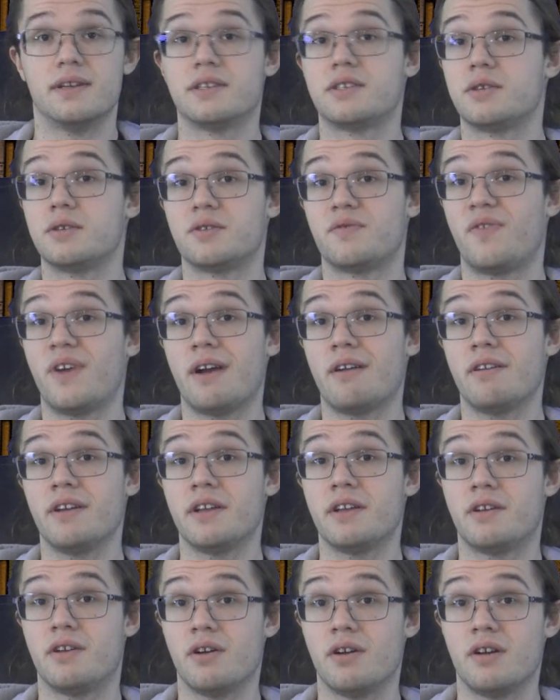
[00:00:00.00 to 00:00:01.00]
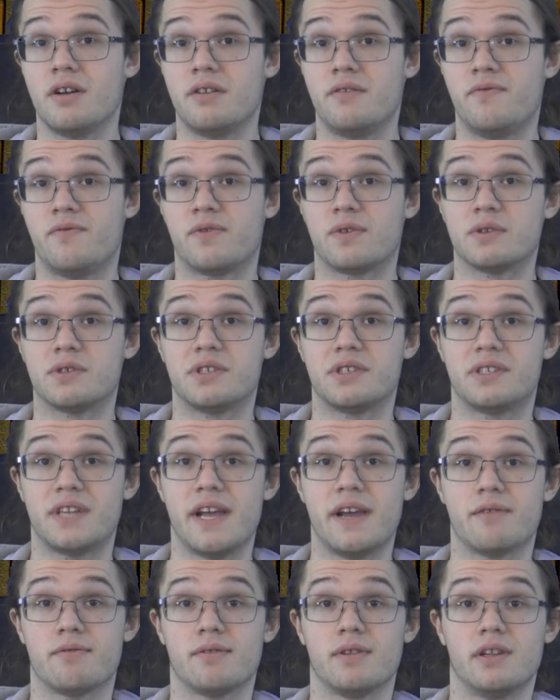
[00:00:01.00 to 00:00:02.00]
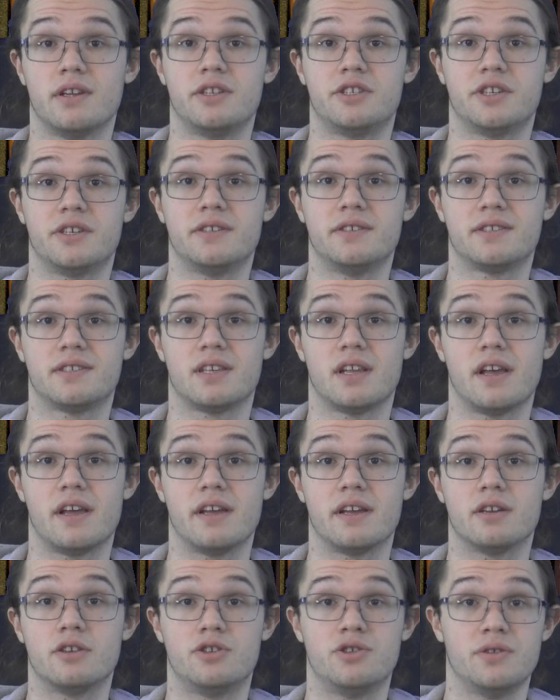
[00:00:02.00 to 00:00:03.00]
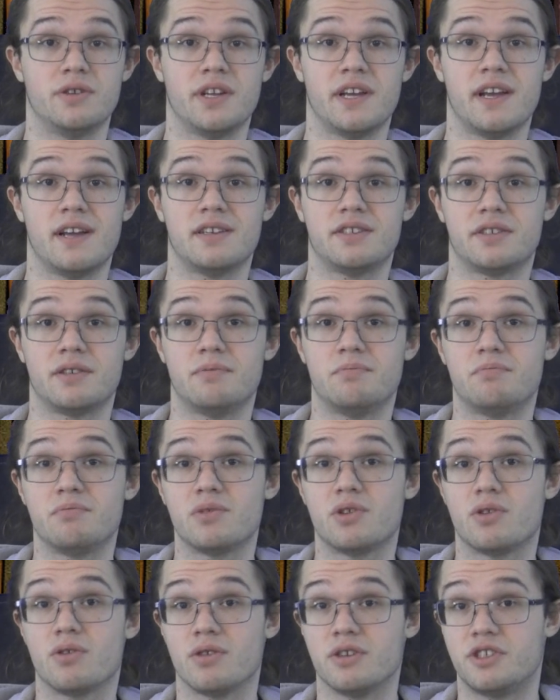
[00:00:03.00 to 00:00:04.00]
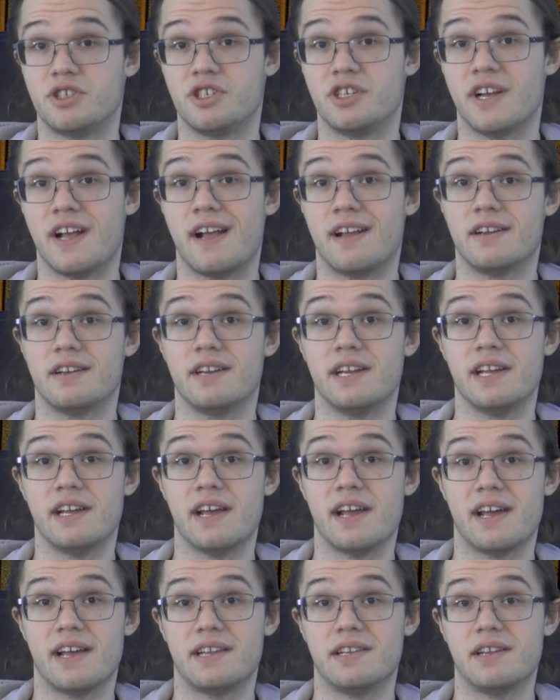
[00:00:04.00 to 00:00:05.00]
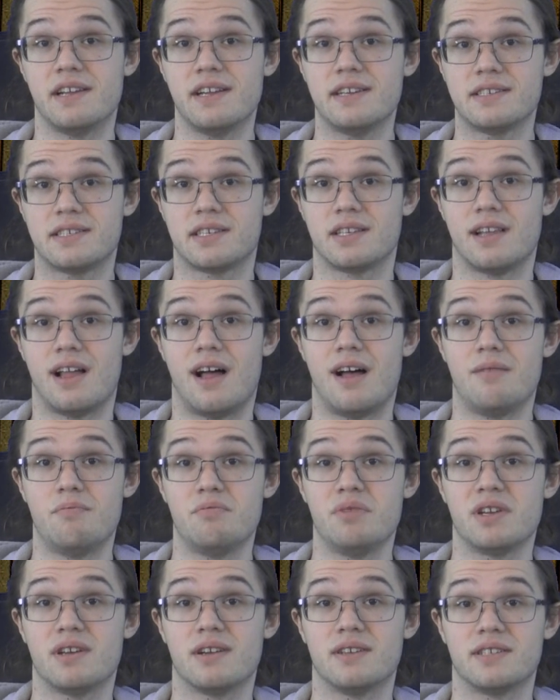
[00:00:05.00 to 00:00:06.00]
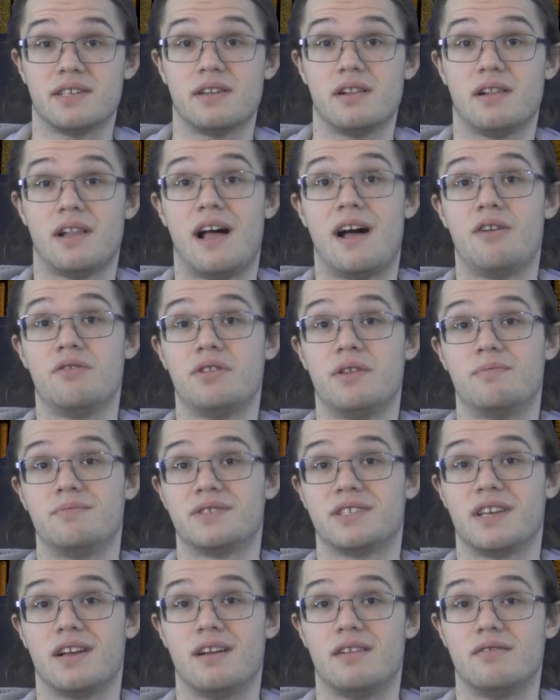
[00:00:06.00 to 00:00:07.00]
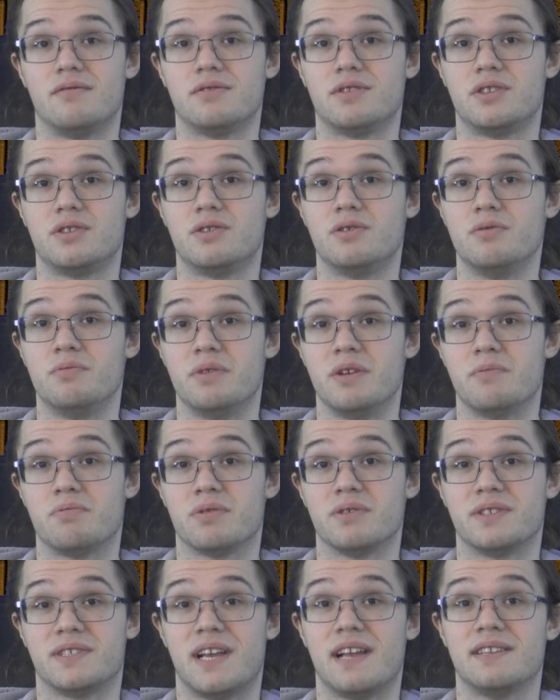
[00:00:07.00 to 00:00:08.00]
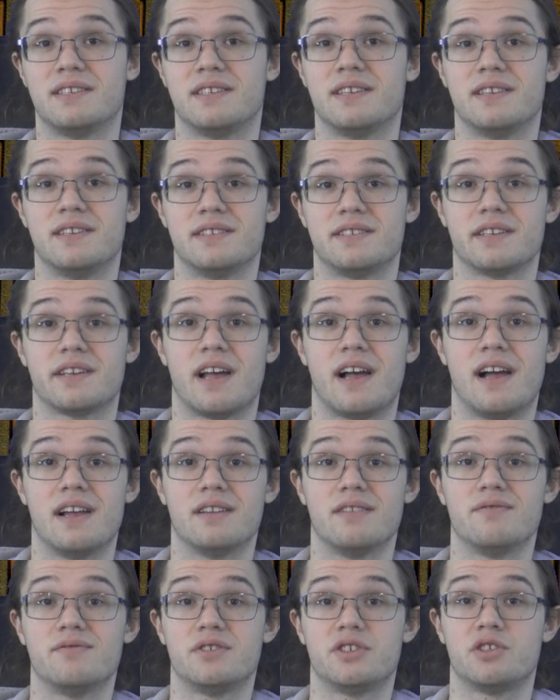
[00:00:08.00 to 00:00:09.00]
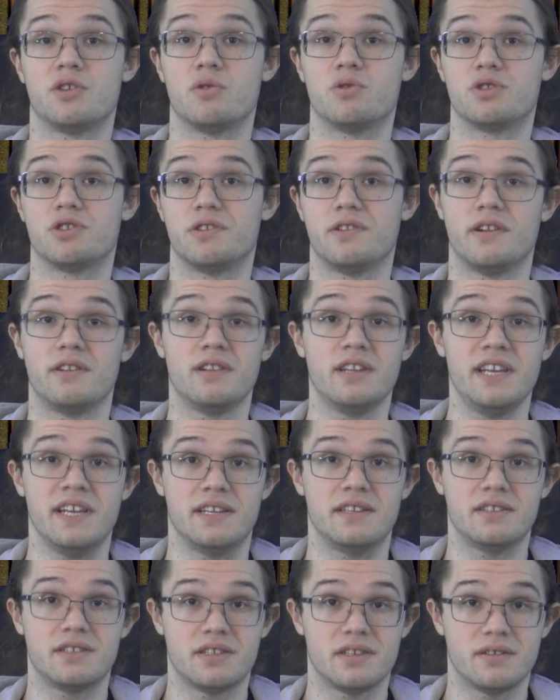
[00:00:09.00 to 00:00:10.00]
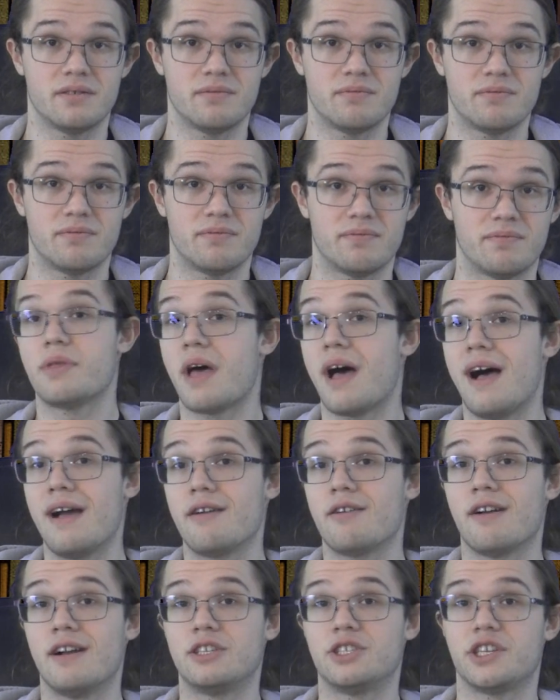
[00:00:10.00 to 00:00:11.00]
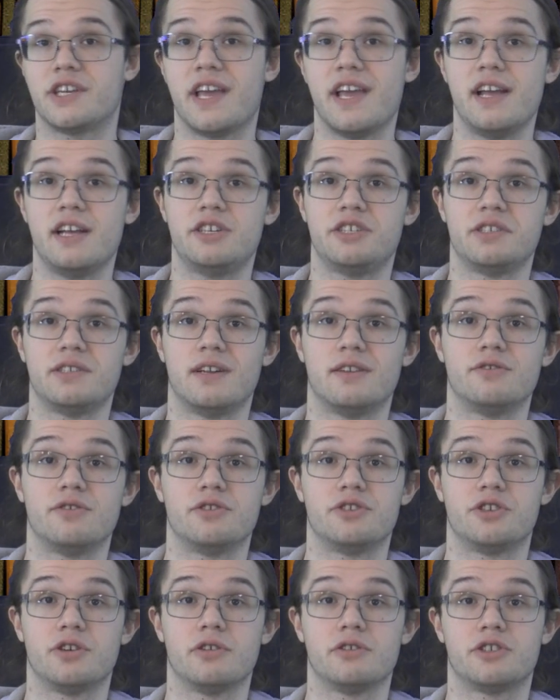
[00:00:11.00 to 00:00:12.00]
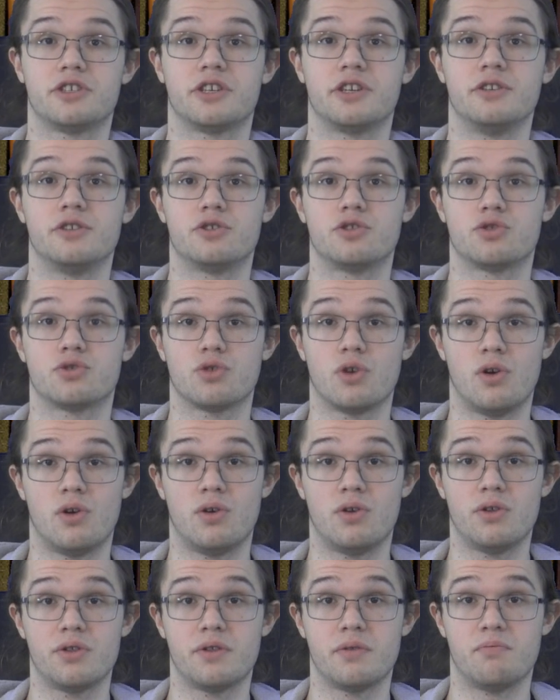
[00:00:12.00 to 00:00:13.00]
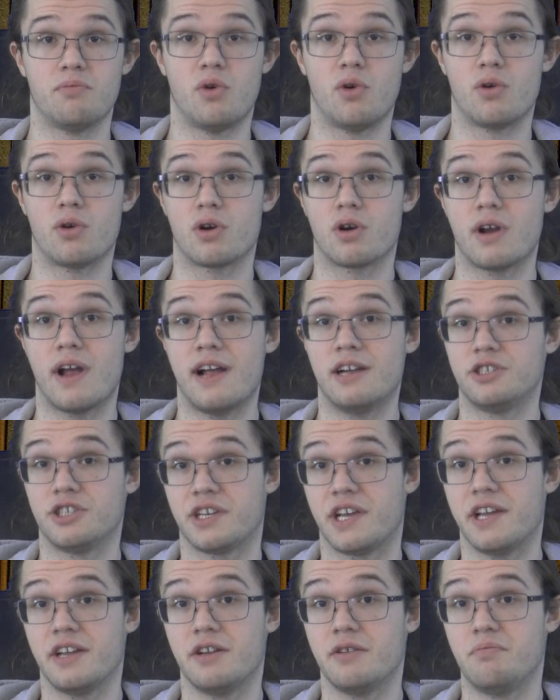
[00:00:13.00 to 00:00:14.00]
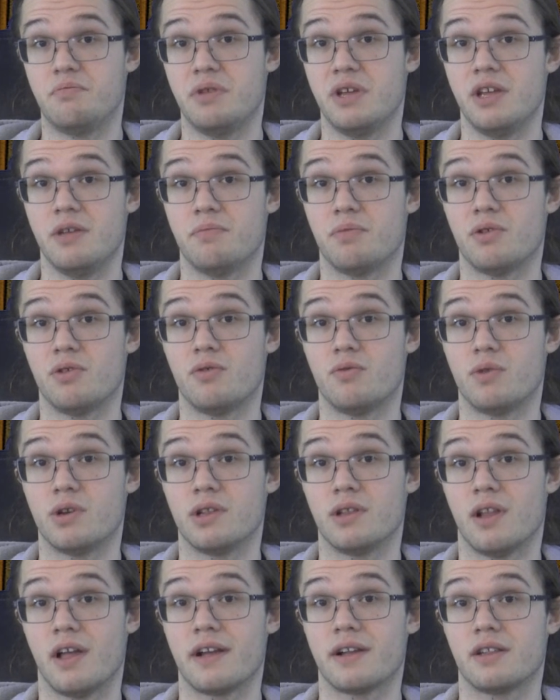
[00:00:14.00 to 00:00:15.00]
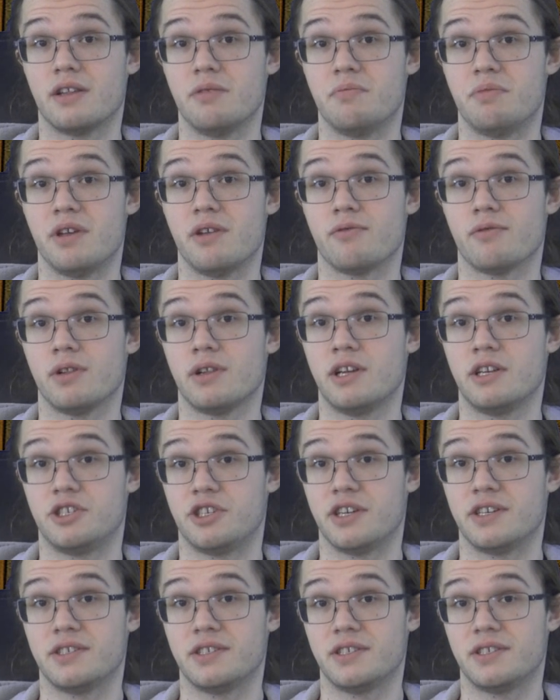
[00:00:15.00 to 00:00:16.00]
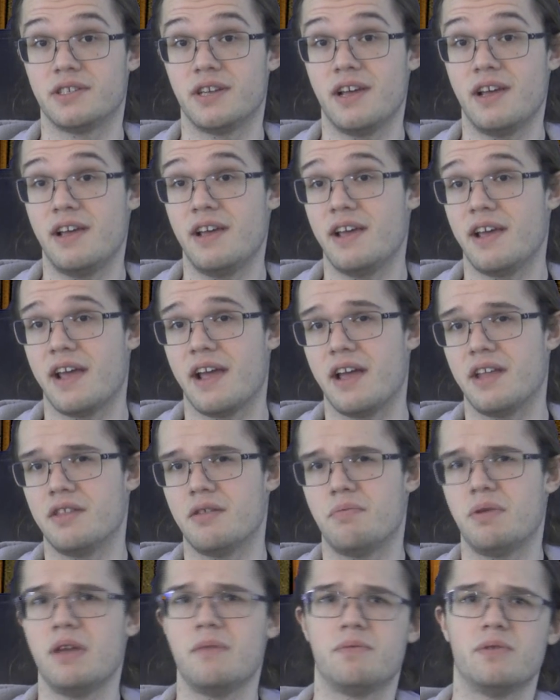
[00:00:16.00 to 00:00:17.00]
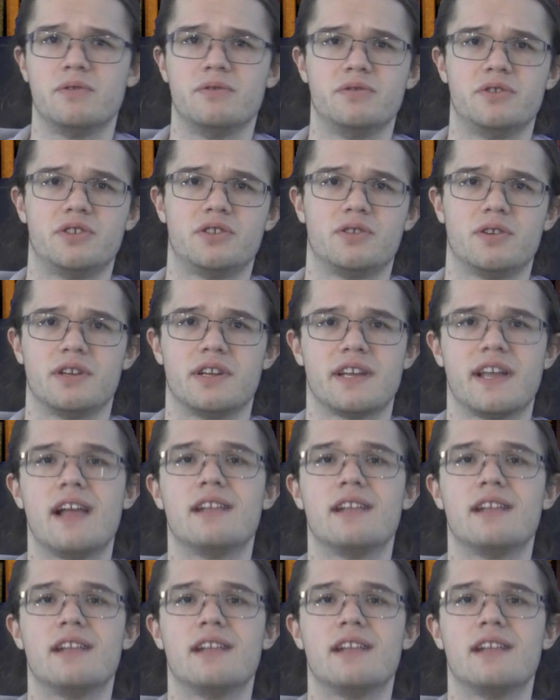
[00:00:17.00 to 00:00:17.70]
This is very good for state religions like Judaism, Christianity, and Islam because it allowed themselves to be presented as a kind of social elite. With higher education under church control, the more educated people would likely be religious, and the people who stood